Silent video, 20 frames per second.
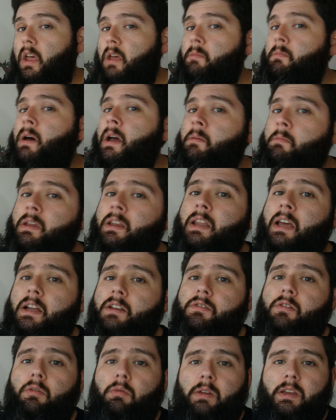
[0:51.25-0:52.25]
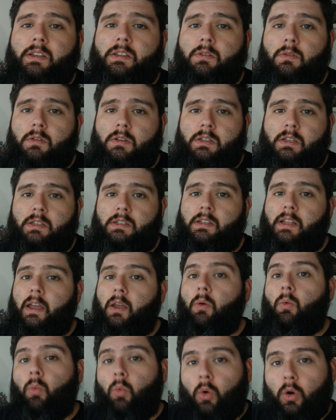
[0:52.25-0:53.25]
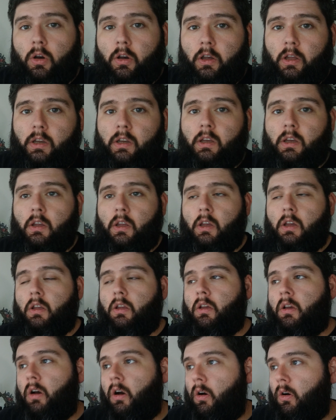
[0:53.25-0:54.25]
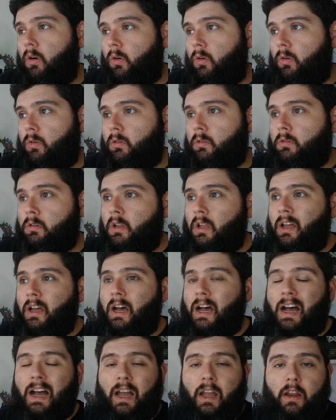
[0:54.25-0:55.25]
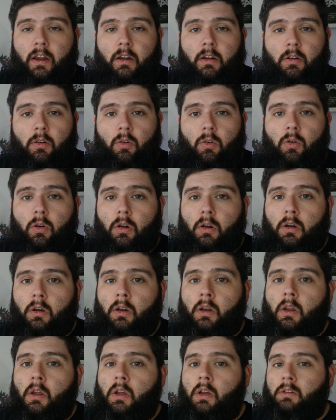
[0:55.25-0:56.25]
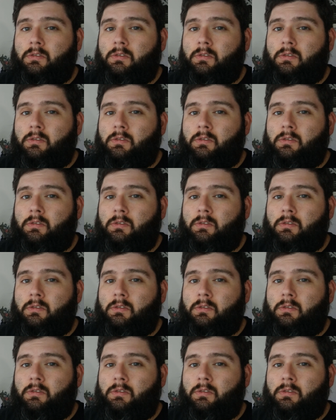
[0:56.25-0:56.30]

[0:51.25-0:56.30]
It might be natural resources like wood, coal, iron ore,